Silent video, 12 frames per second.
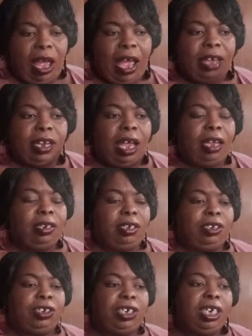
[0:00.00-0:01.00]
I,
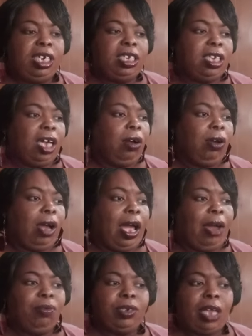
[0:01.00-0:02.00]
I, she can talk.
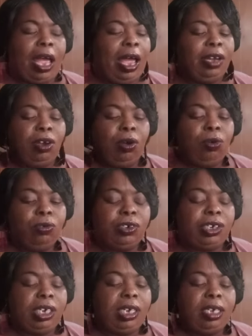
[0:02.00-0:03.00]
I, I know who
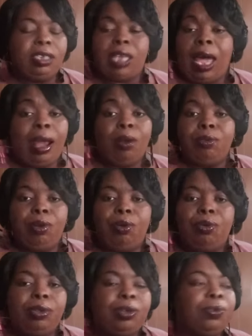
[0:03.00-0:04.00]
she is. I don't know
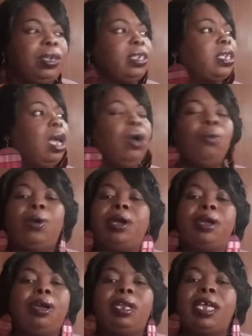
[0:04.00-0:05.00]
who you is. Well,
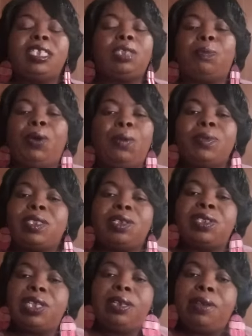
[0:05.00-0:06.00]
girl, that's the purpose
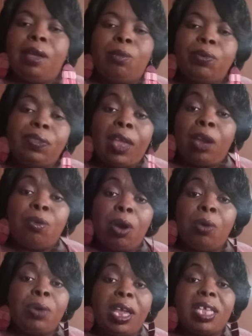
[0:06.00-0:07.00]
of sitting there with that
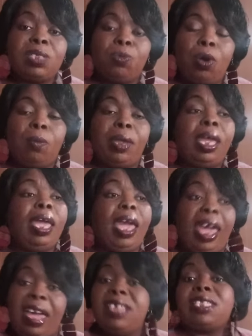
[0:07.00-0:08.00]
grown ass woman,
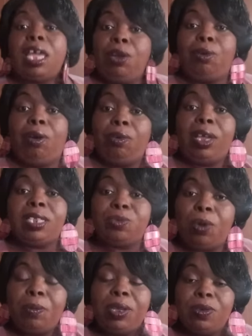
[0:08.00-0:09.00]
as a grown ass
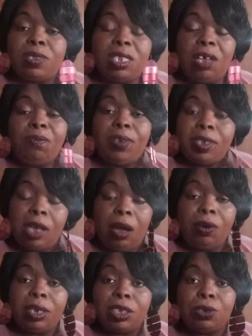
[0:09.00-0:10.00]
woman yourself, and
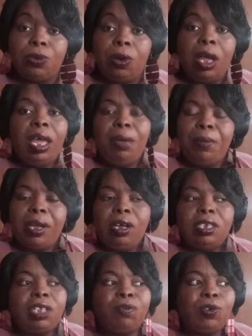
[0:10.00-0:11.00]
talking to her.
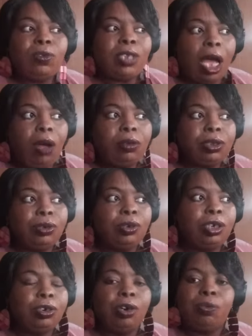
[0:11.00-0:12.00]
Because if you talk to
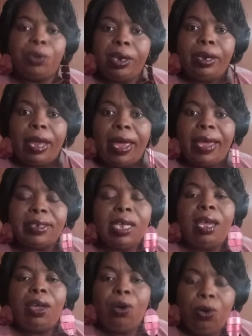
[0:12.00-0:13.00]
her, you'll
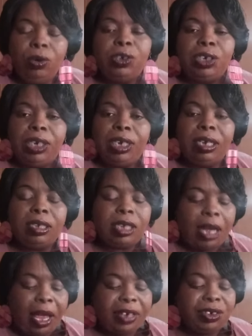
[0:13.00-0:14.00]
realize who she is
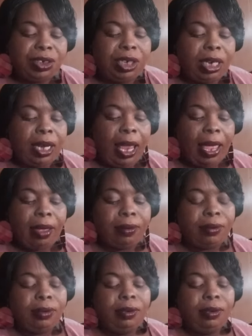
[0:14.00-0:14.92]
and how she get out.